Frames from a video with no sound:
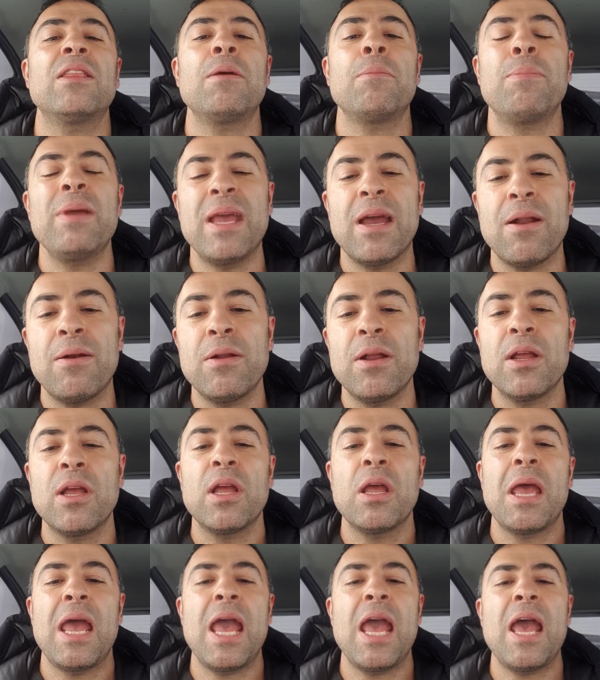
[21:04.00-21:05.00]
the Bear.
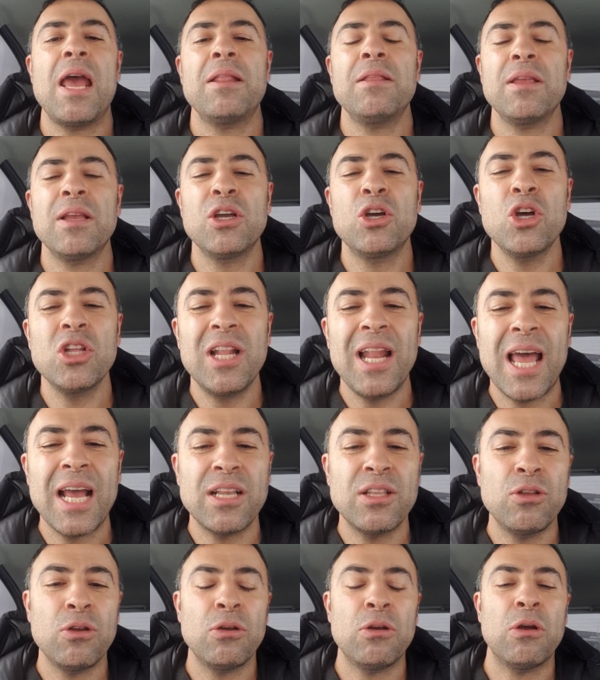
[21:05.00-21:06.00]
And good
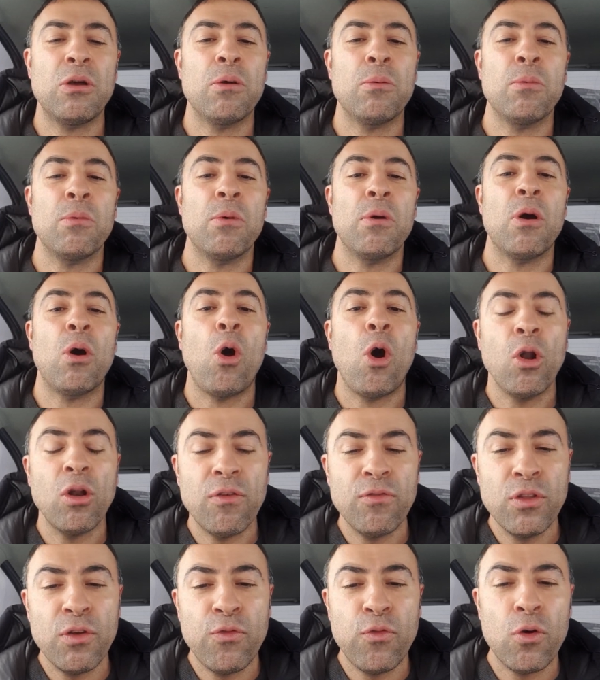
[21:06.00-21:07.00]
luck to all
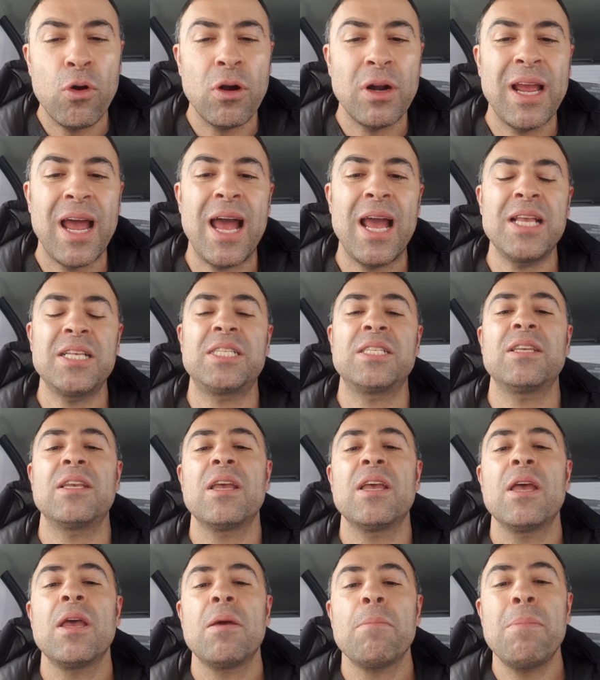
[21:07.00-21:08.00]
of the four guys.
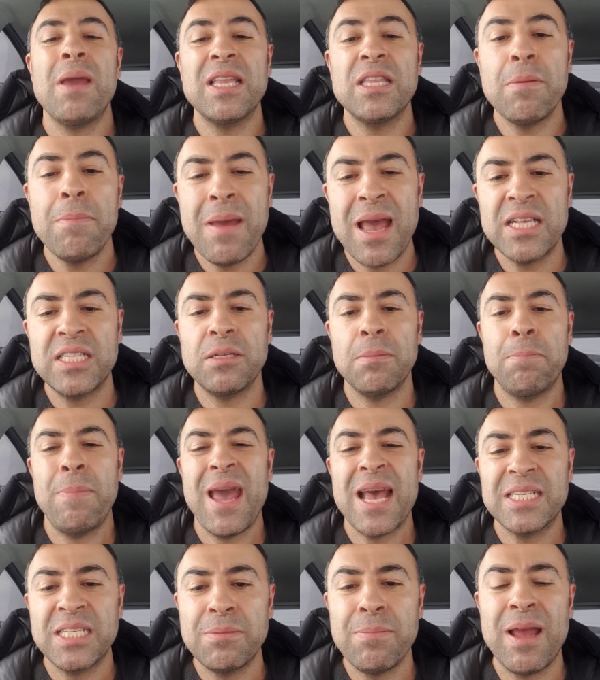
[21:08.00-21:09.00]
May the
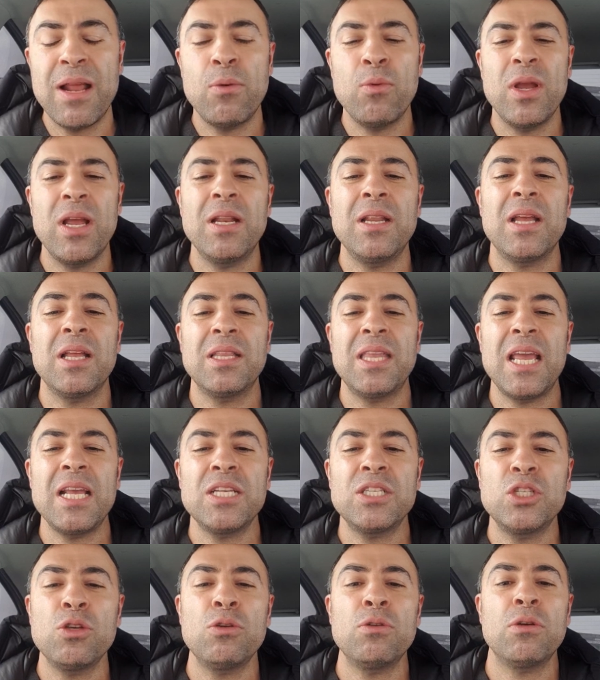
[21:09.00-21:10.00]
best man win.
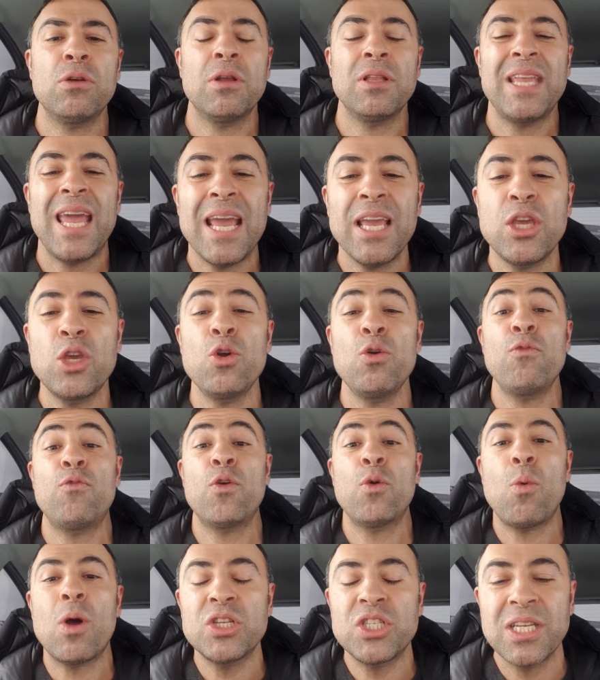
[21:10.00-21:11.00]
Thank you
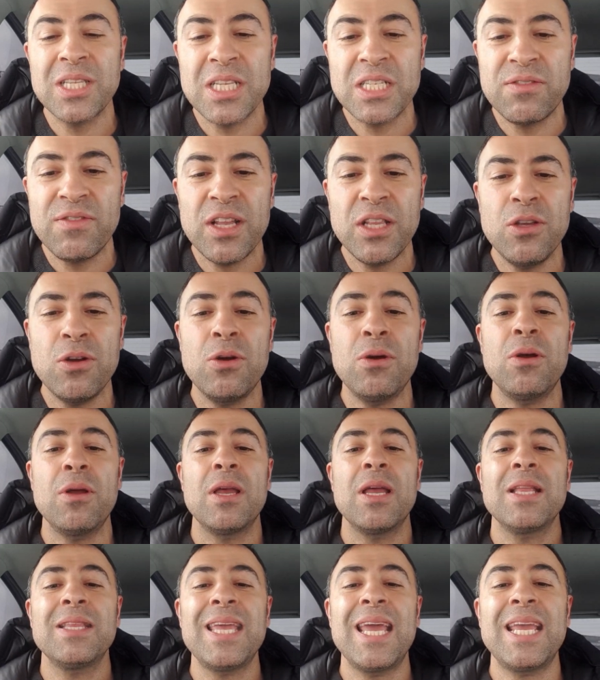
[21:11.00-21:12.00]
for watching this video.
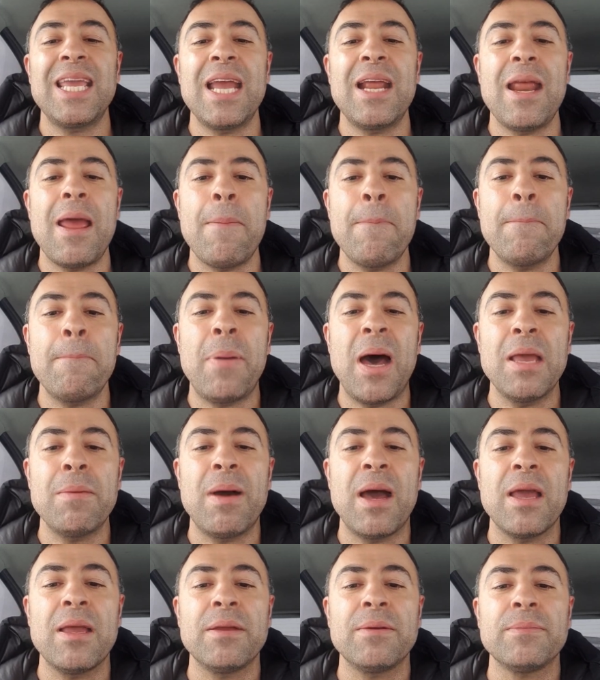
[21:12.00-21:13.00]
Take care and
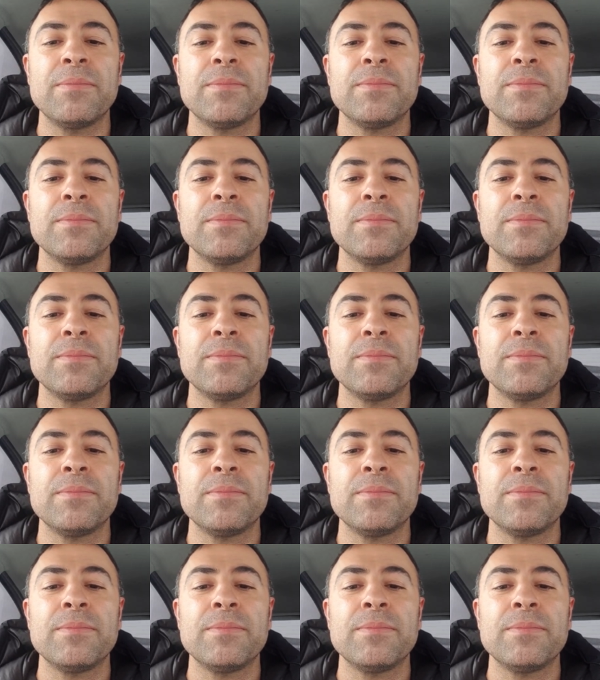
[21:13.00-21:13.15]
bye-bye.